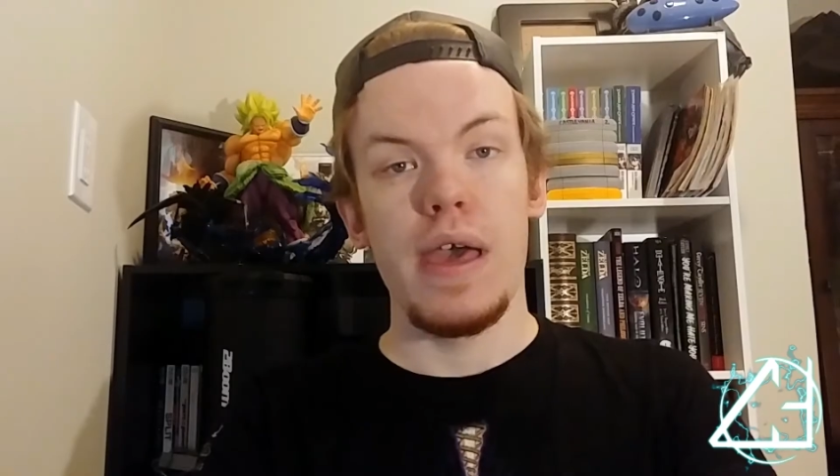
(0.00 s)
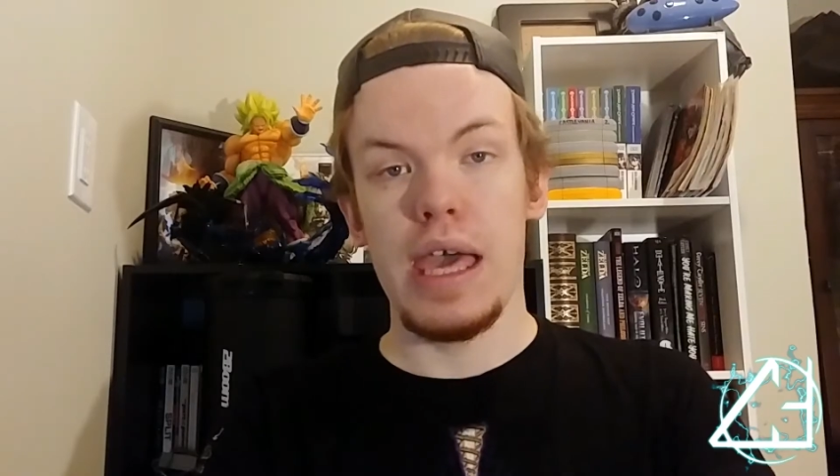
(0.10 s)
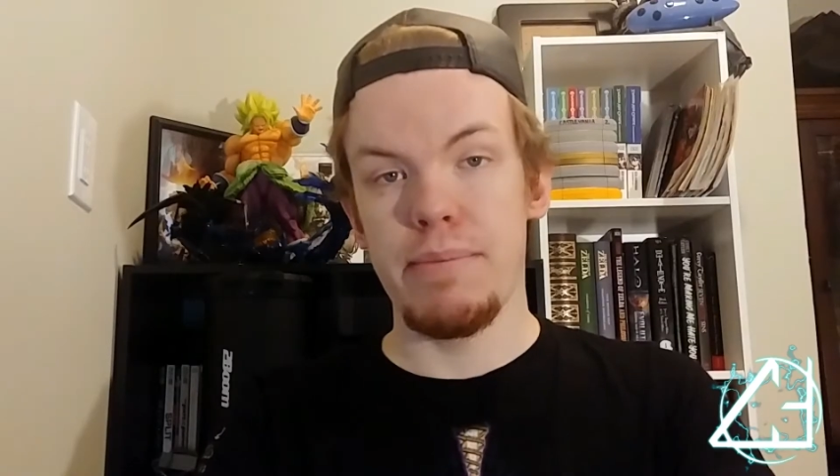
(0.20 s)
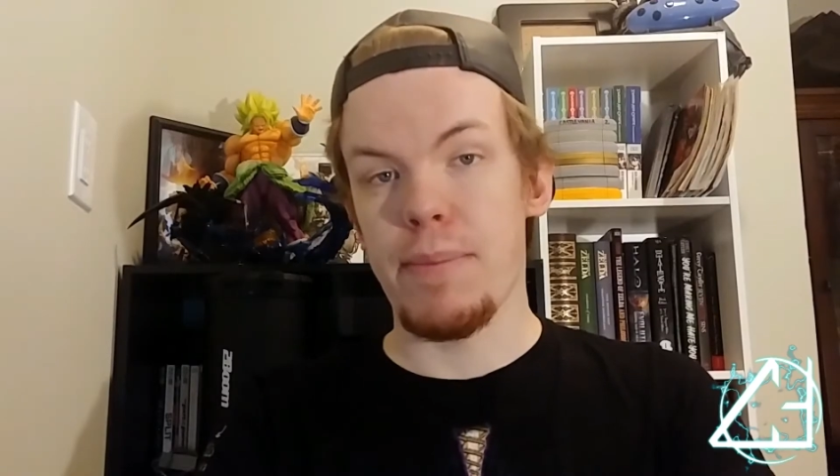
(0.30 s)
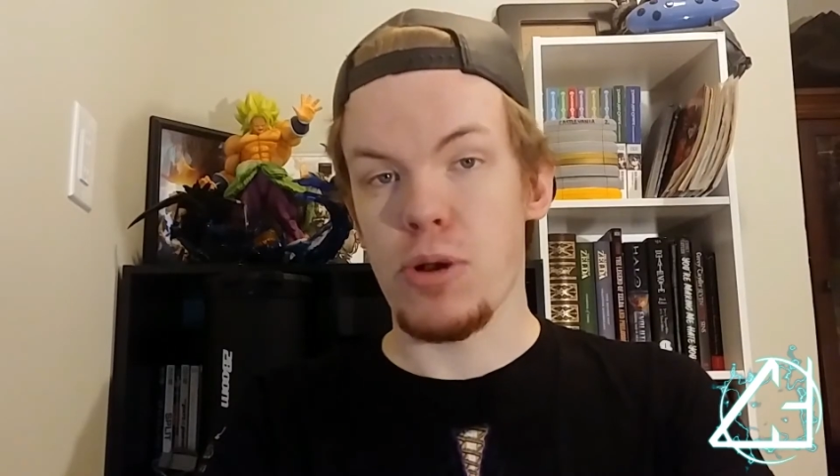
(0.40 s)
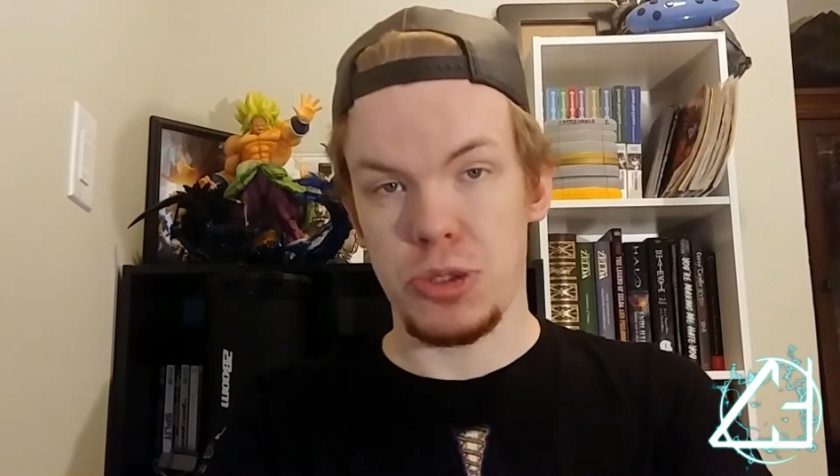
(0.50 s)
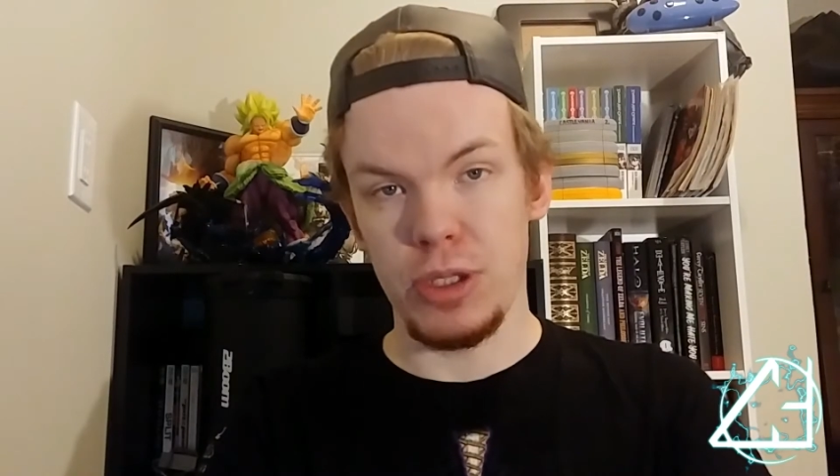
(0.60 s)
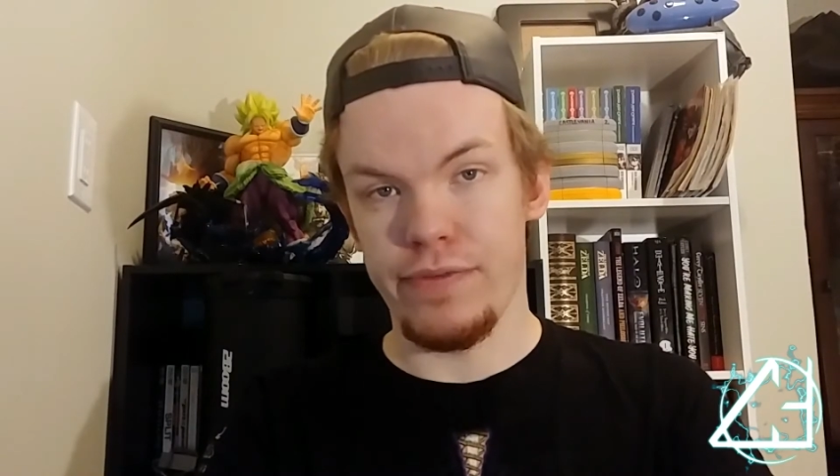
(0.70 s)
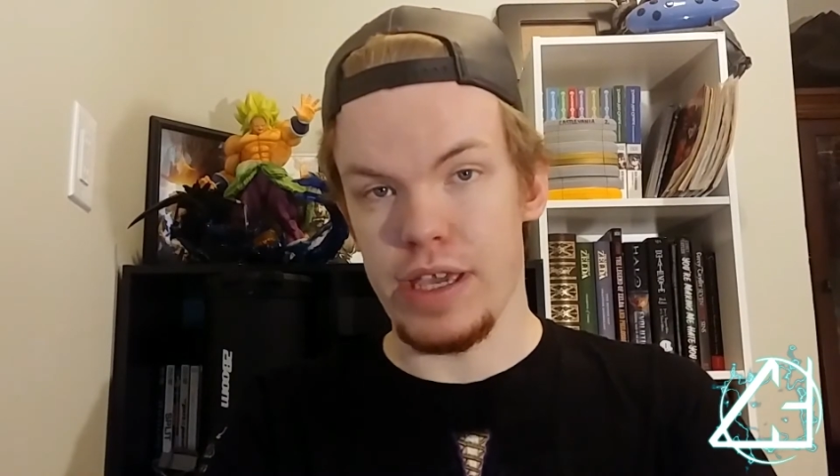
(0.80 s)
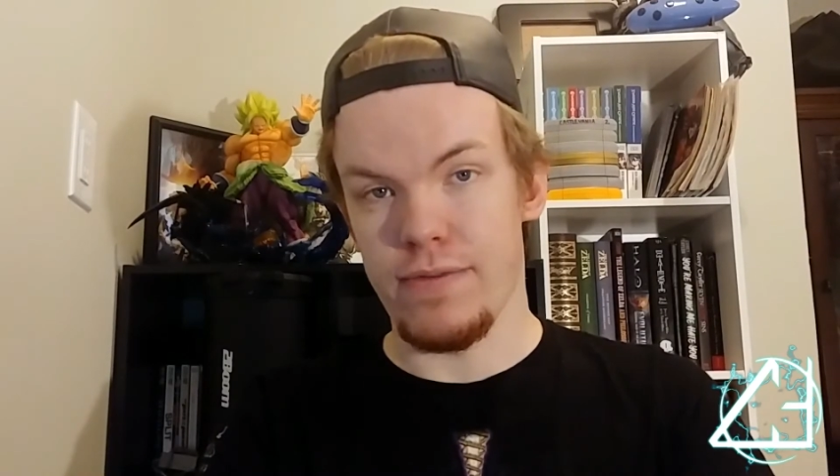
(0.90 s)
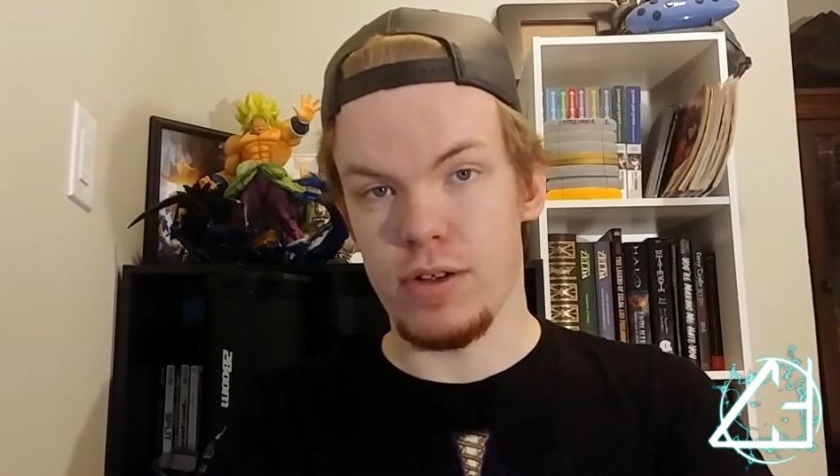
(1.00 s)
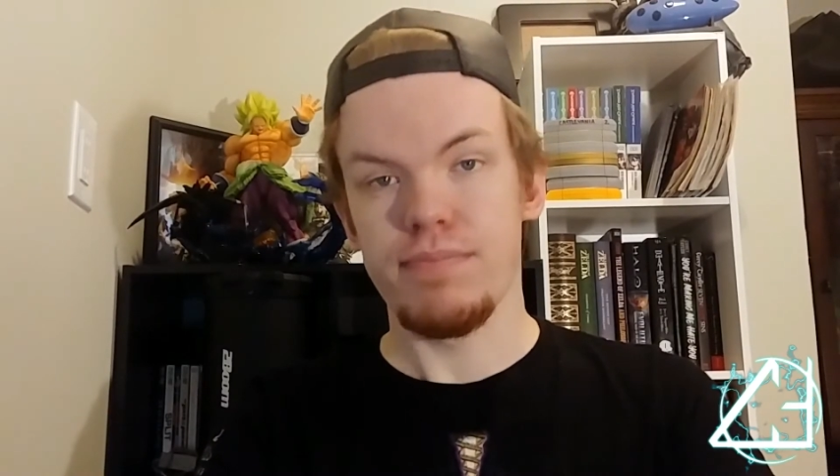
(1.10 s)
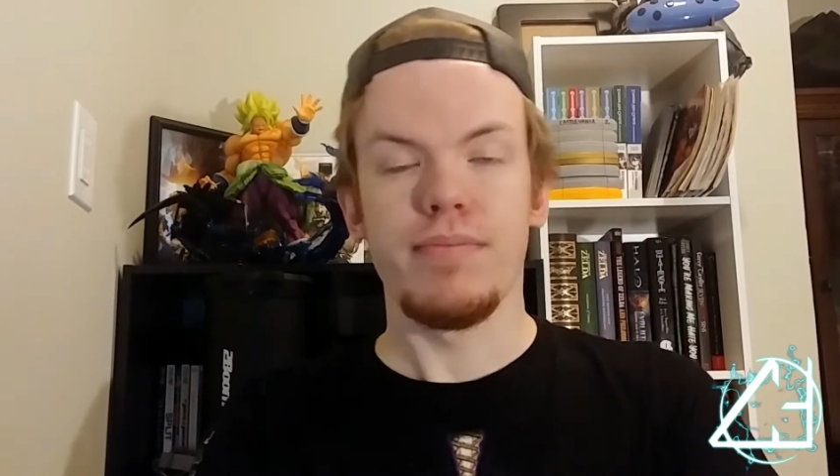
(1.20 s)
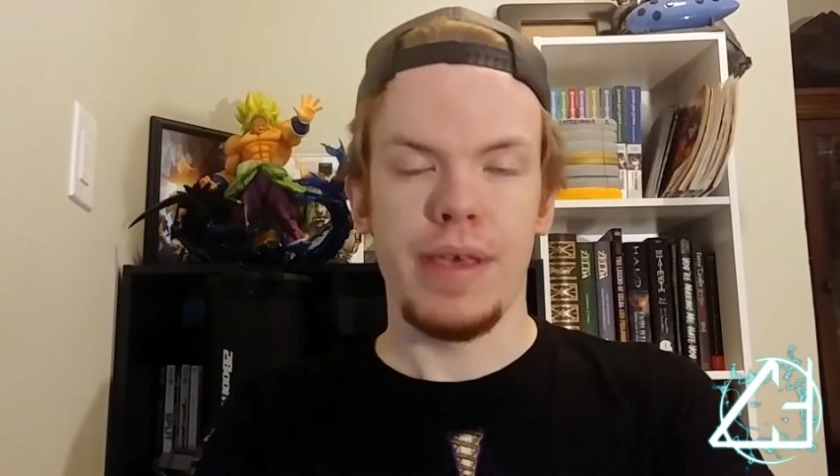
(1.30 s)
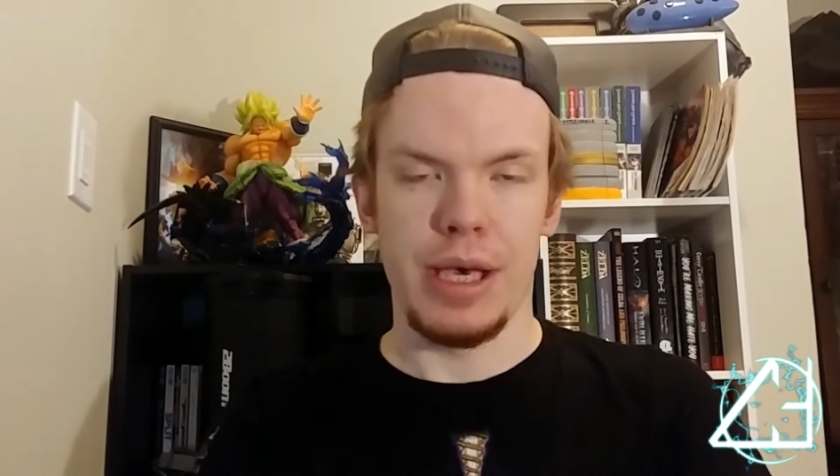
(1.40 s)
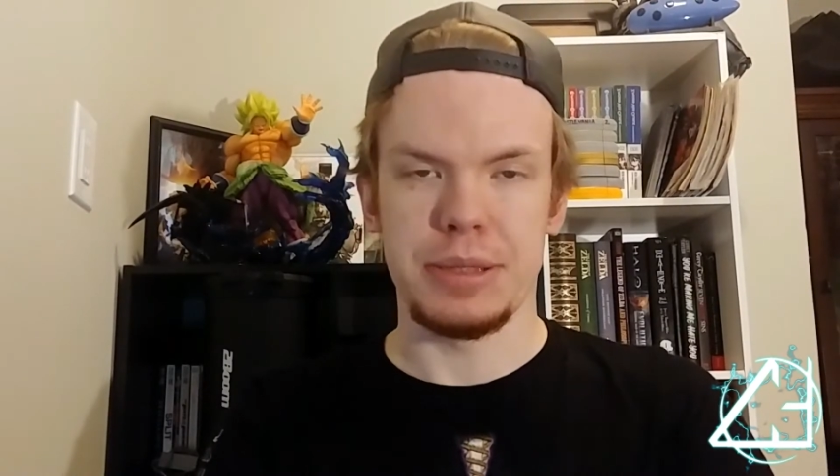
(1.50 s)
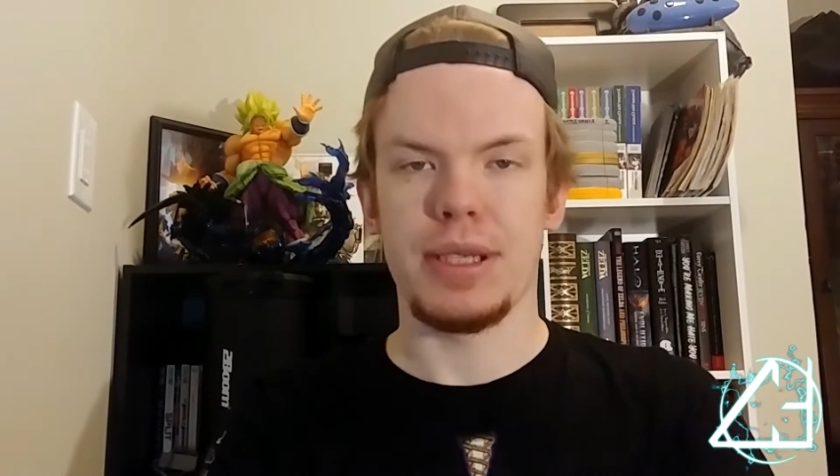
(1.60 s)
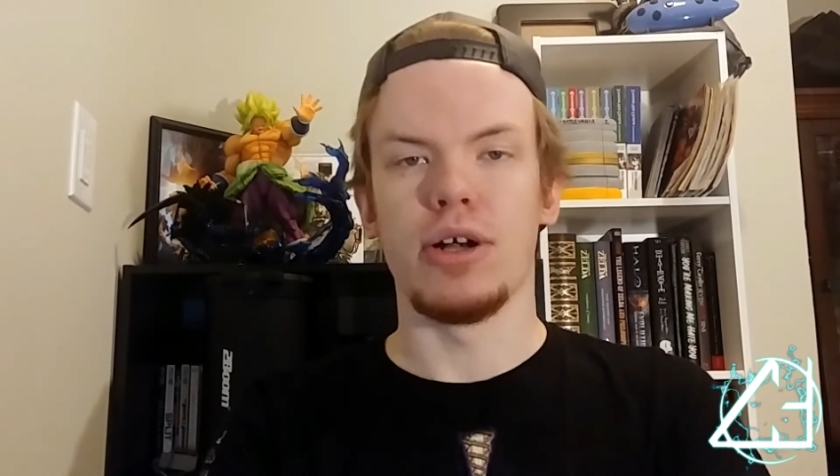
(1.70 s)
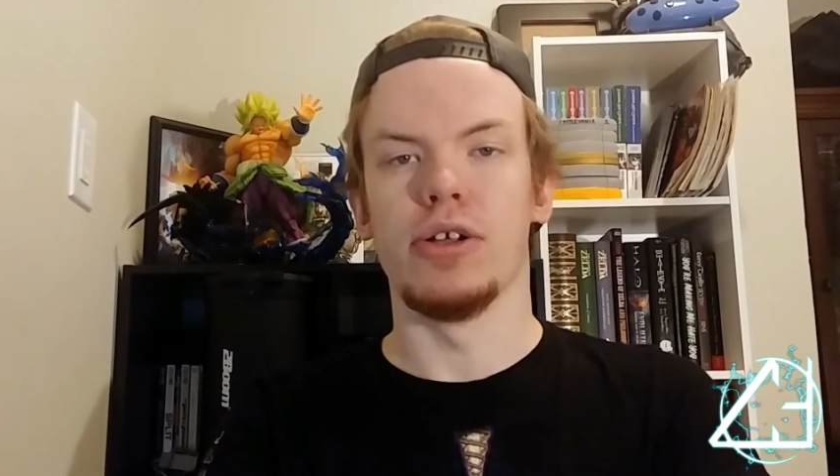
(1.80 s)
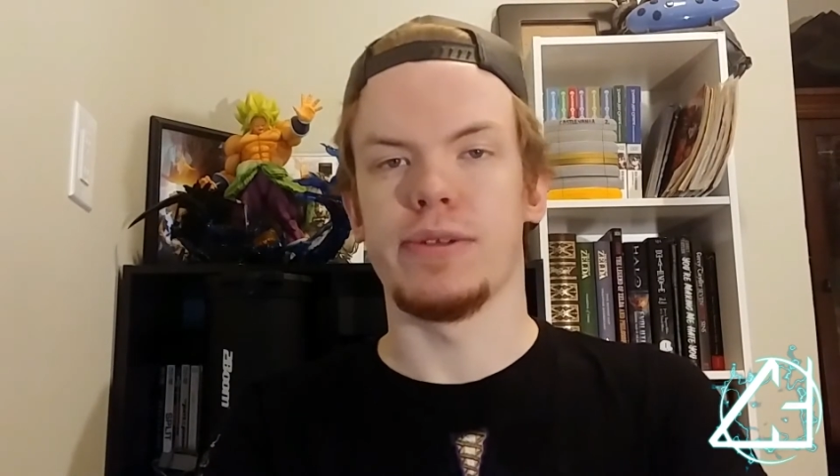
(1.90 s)
And my personal favorite,
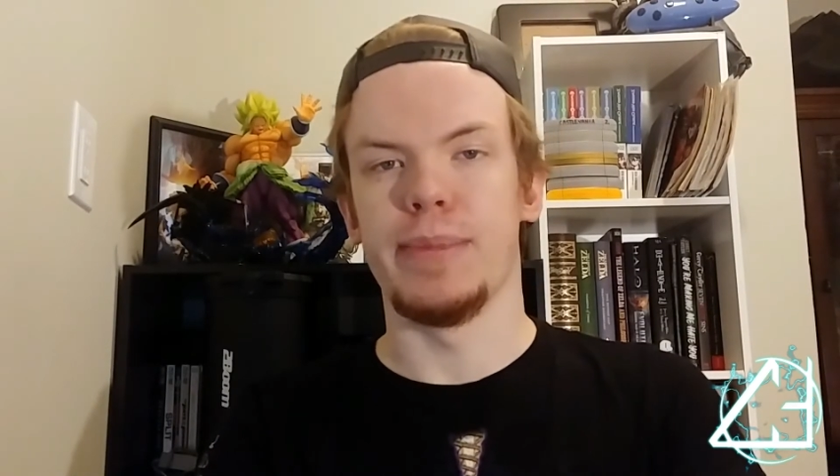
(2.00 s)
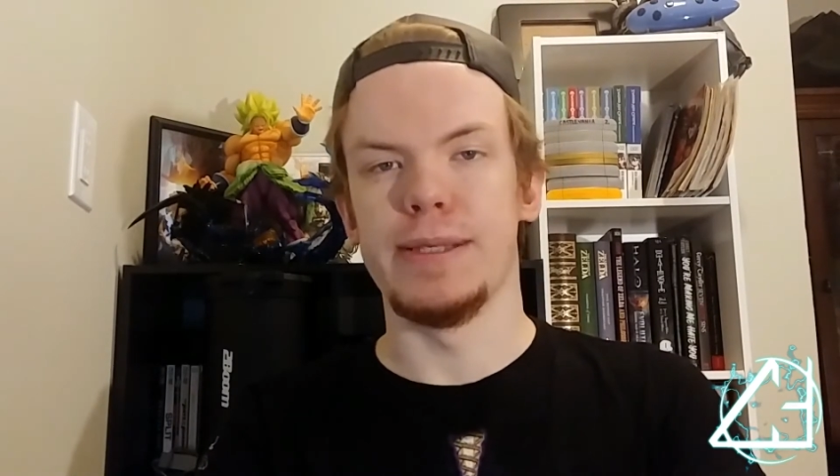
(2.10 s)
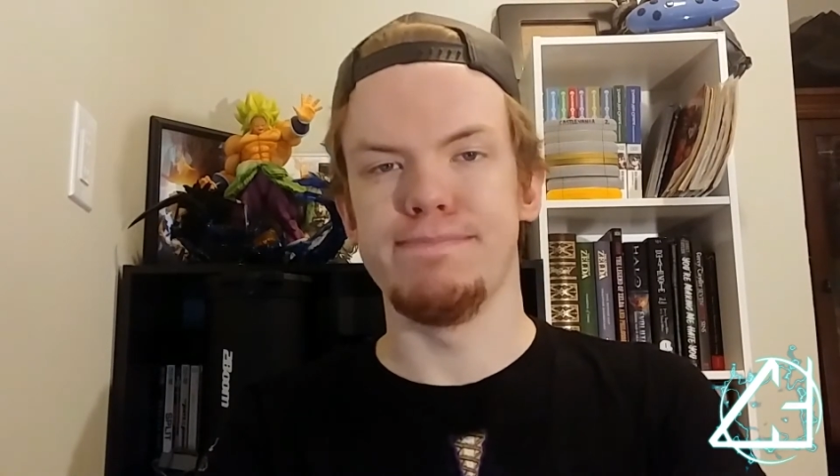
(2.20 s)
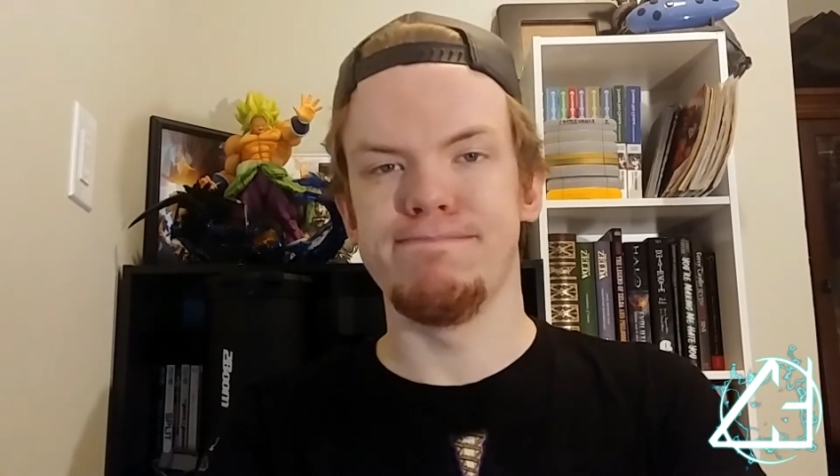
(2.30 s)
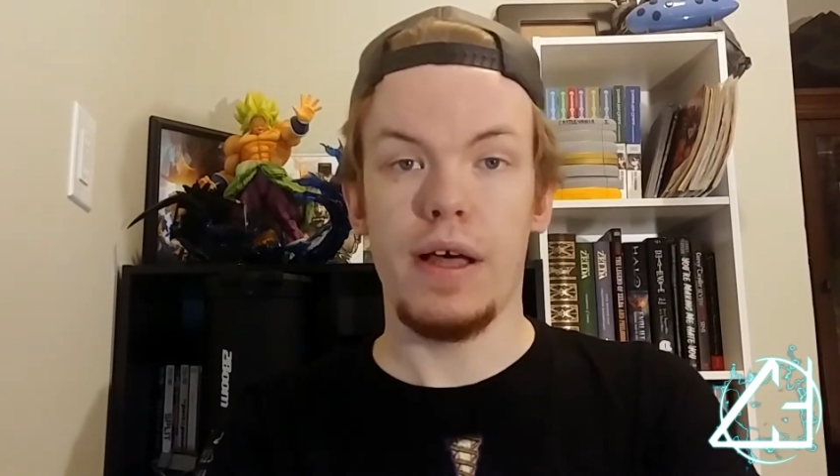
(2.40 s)
Hellsing Ultimate.